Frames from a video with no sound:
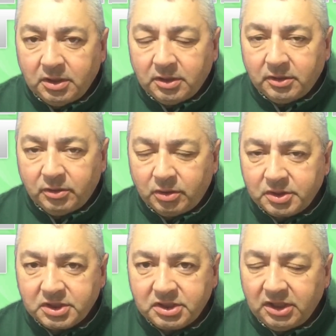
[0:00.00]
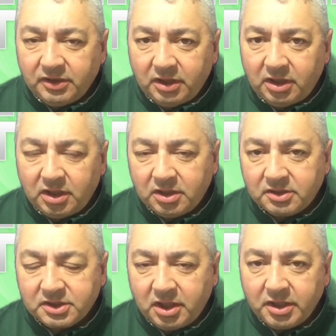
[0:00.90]
the horses like that,
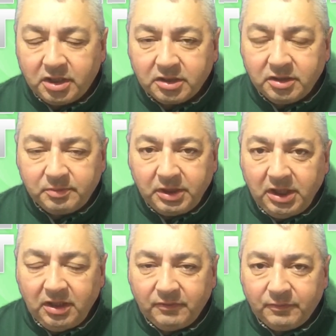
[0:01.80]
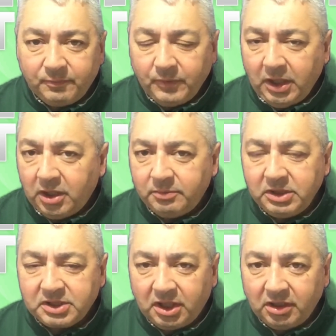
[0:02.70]
Zarak the Brave,
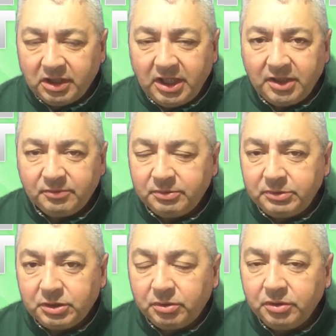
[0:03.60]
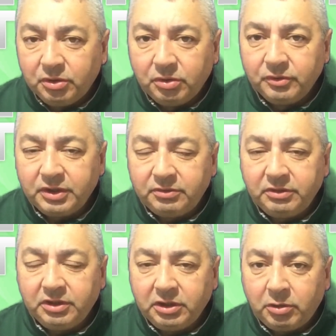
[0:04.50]
Hermes Allen, when we don't know their
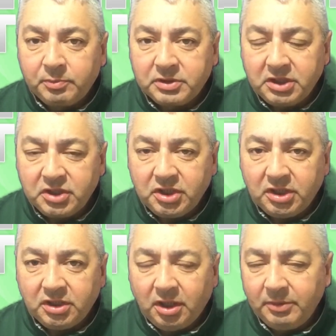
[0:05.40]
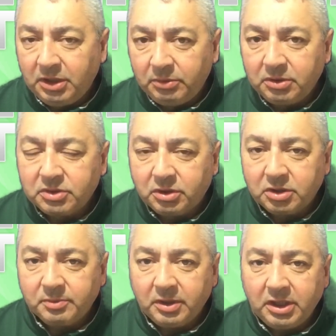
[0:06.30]
real opposition. I mean, I will talk
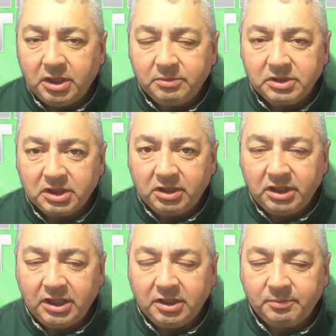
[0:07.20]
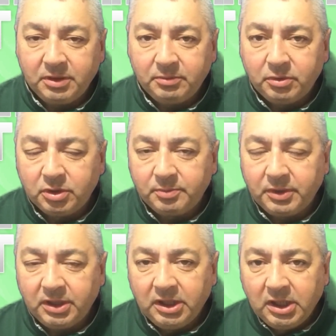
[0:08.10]
about Hermes Allen a bit more, but